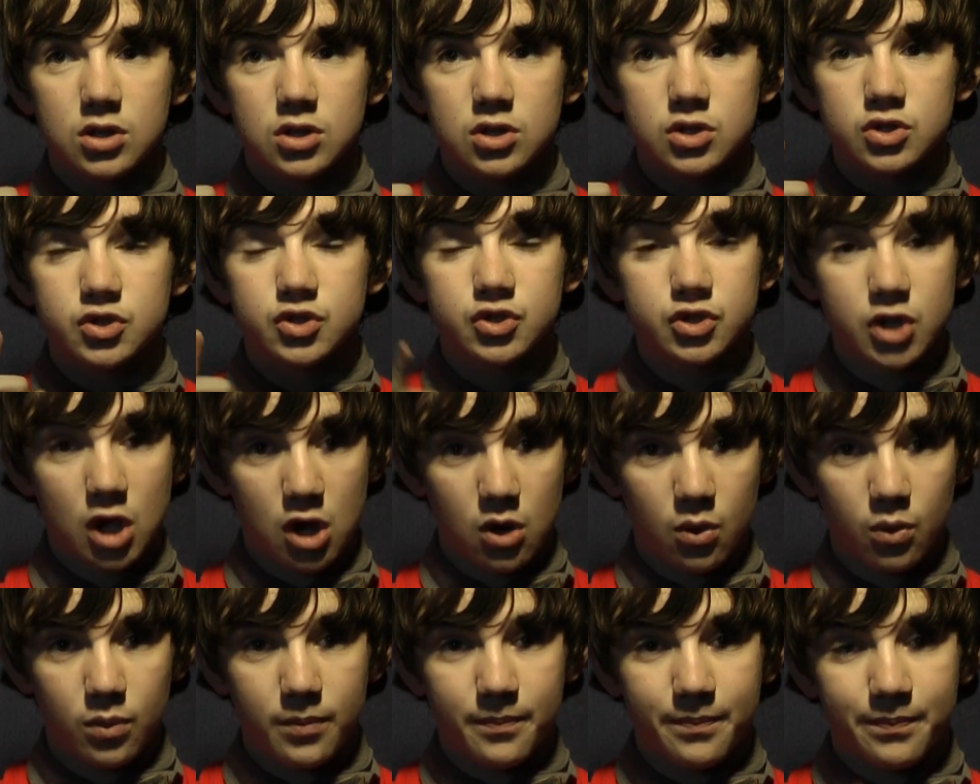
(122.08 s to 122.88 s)

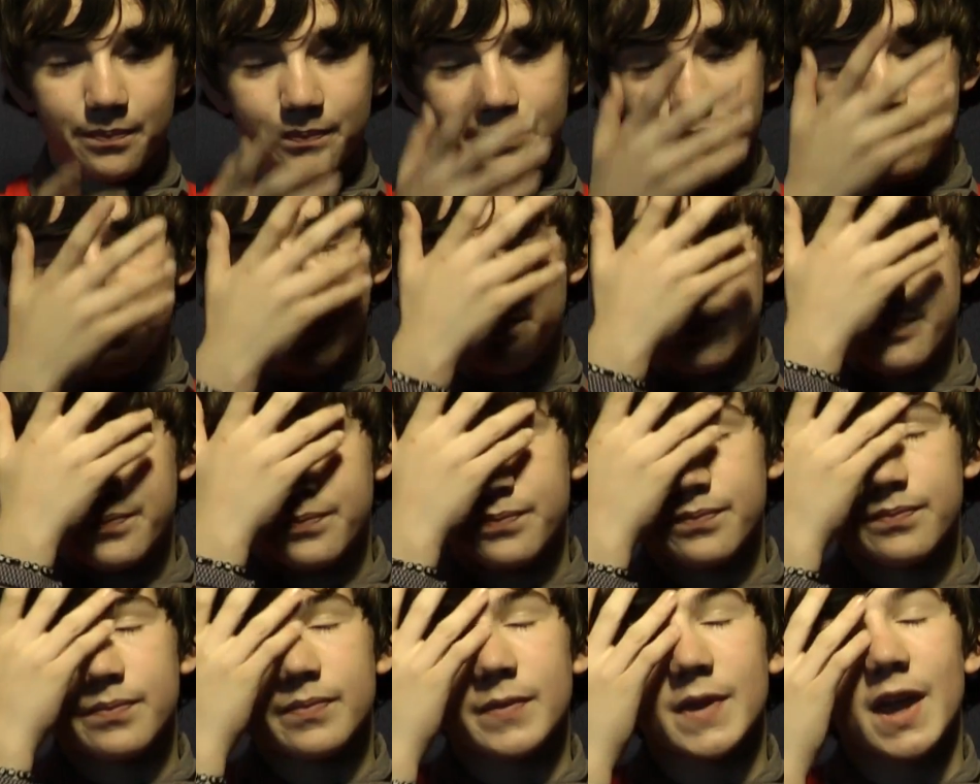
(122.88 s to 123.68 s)
So,
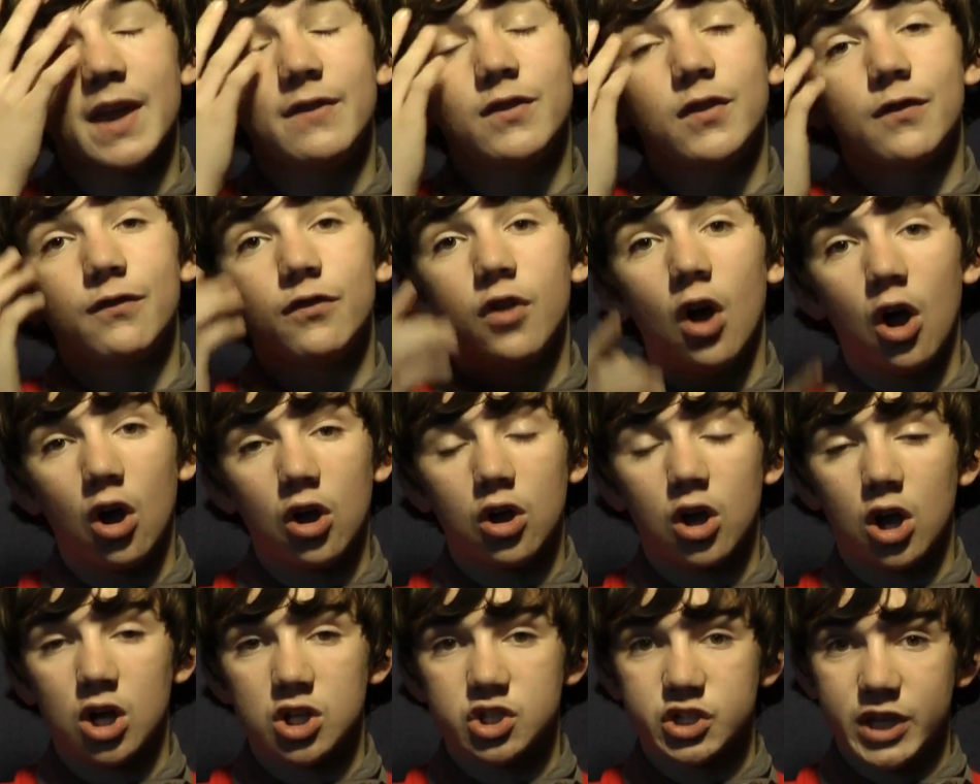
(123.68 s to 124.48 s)
if you've not
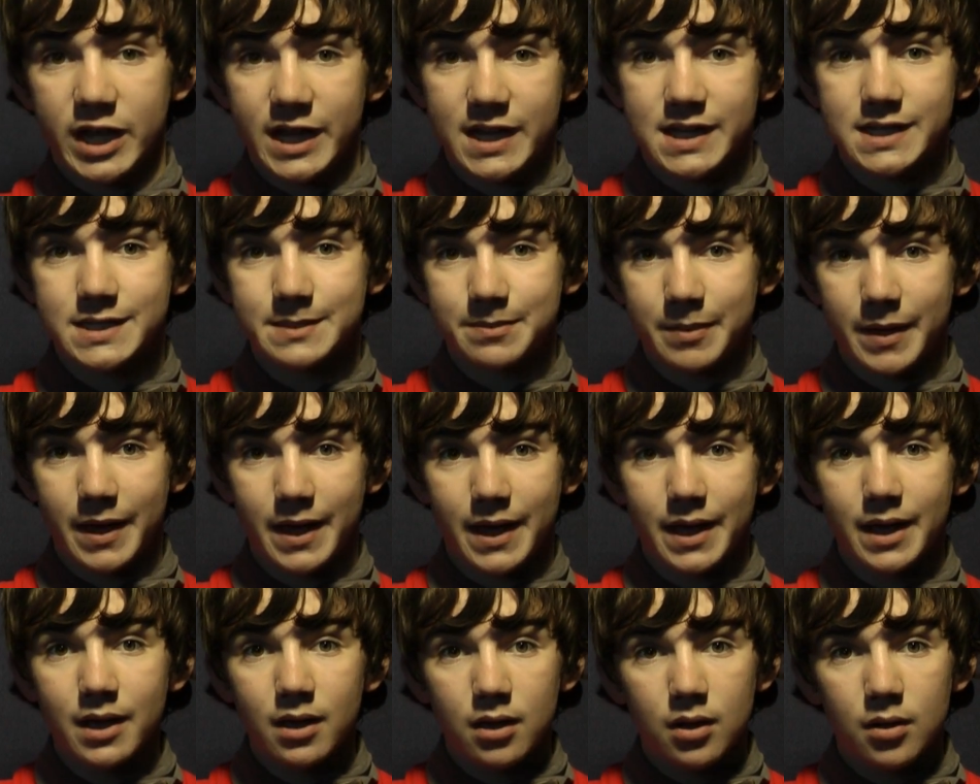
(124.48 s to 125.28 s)
got a
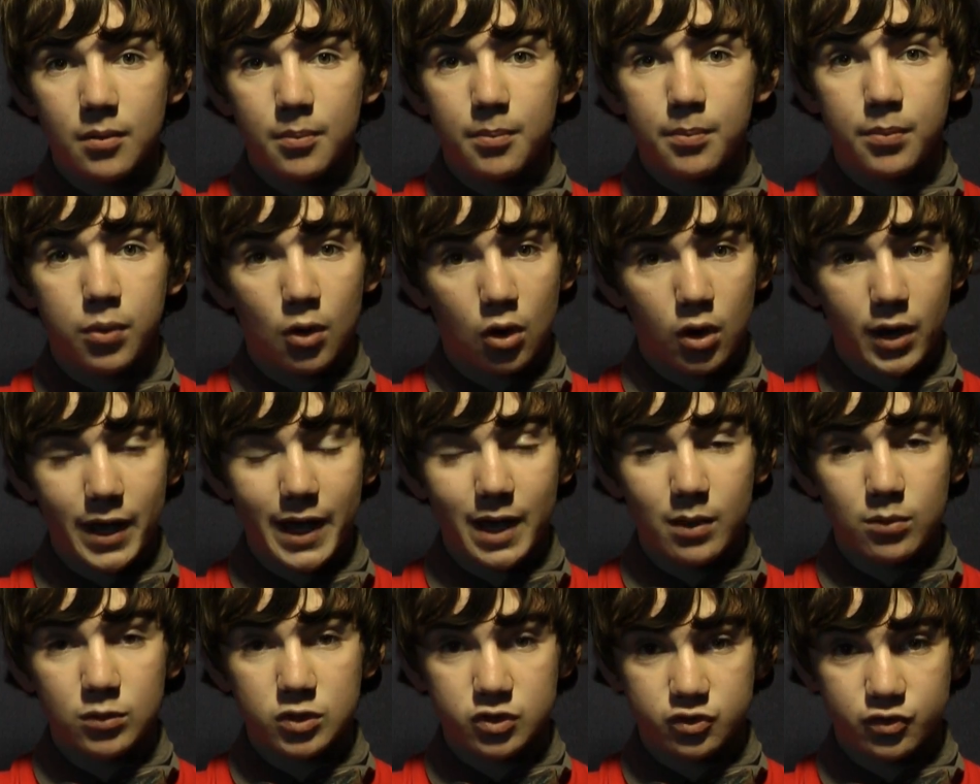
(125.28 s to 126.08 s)
Shakespeare, but
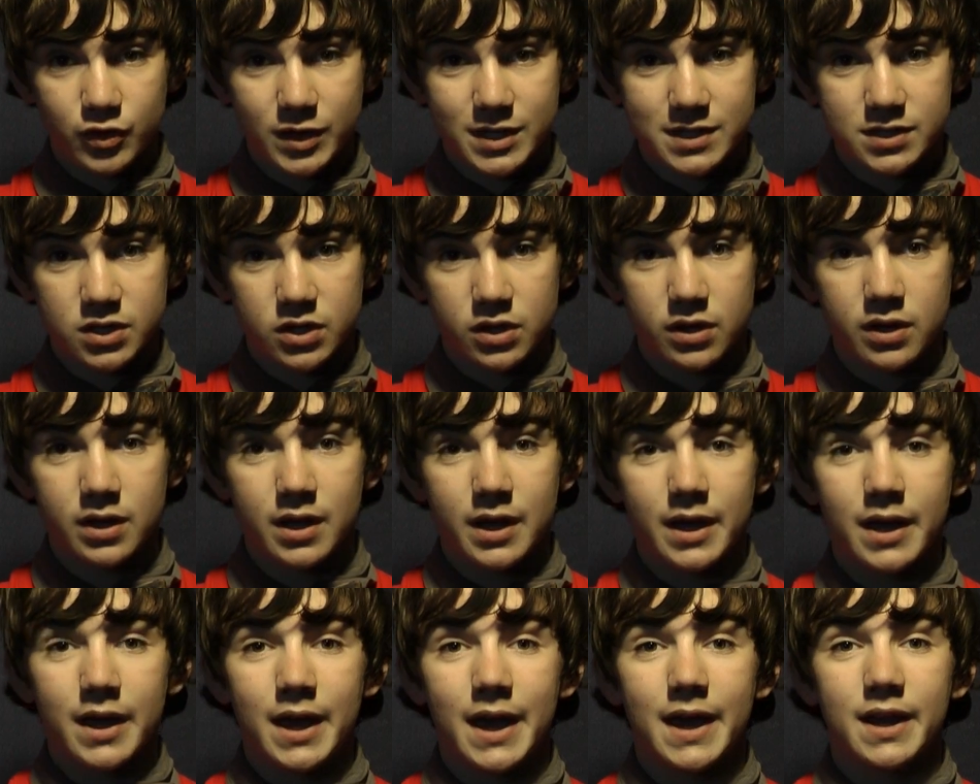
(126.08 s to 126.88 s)
it was
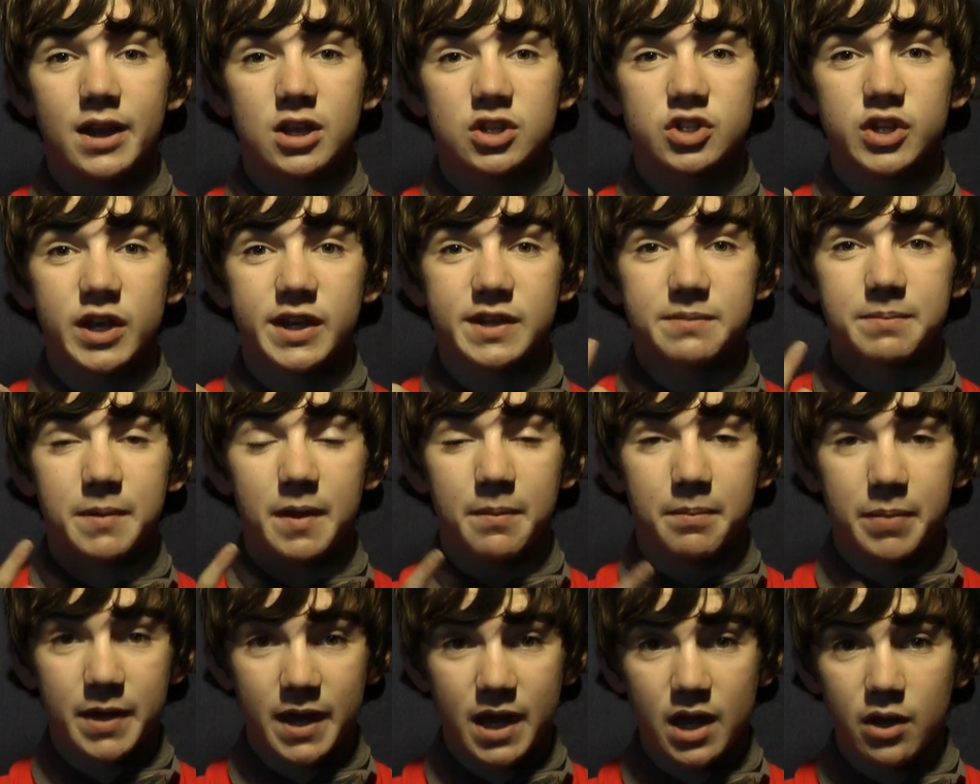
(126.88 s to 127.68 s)
written in a
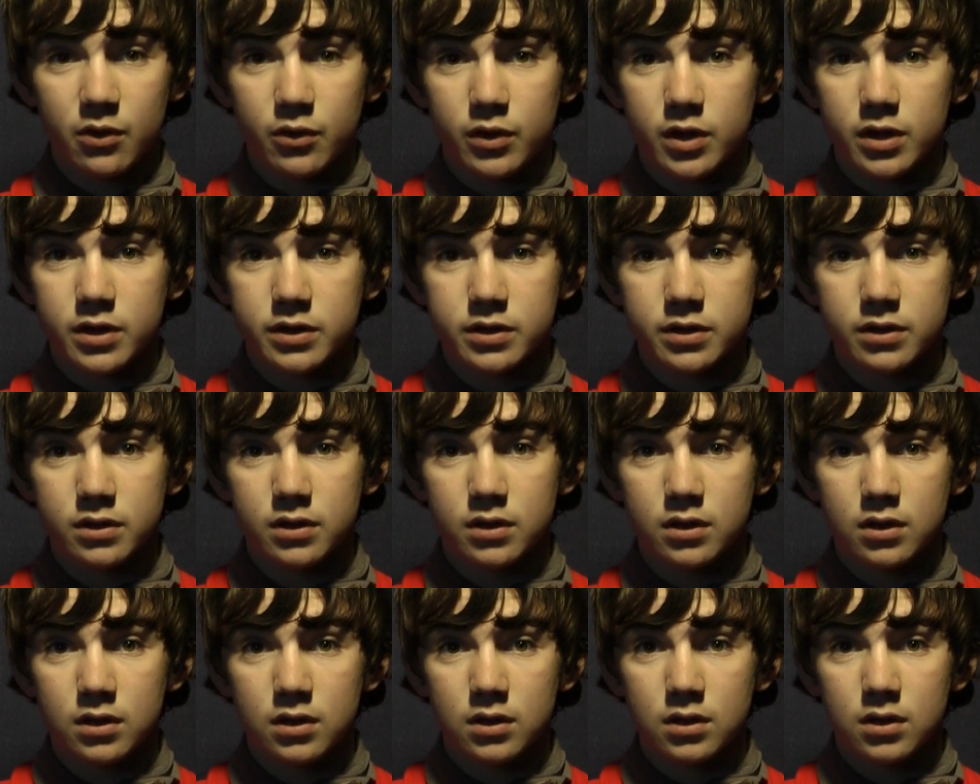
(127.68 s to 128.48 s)
Shakespeare period,
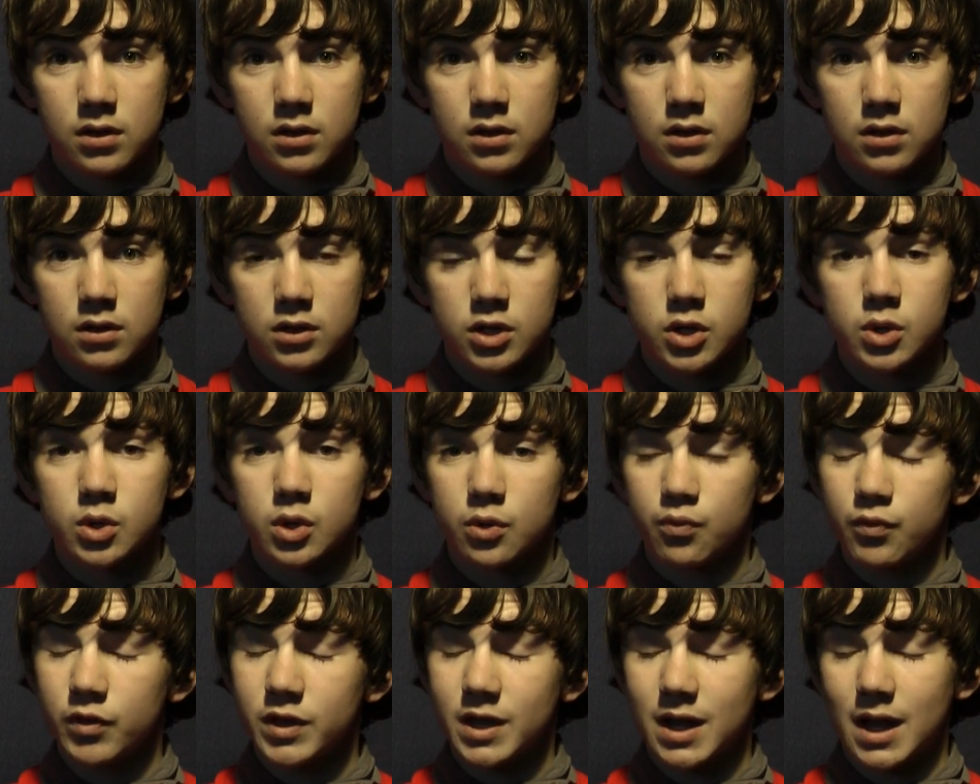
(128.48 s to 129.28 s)
you
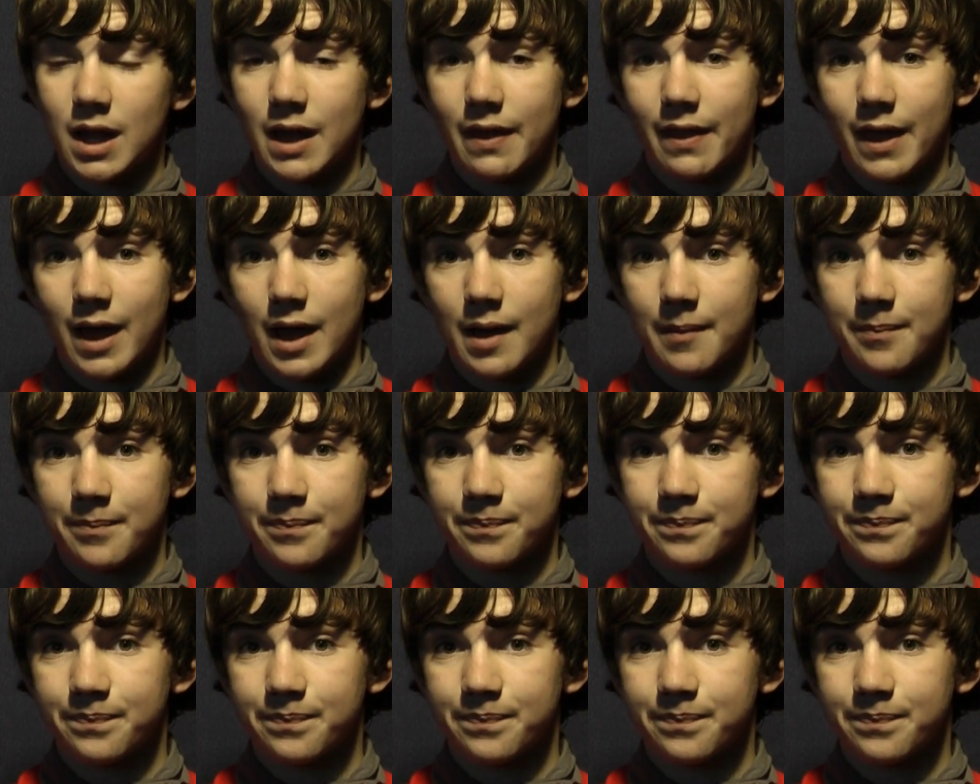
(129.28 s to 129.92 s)
can read it like that.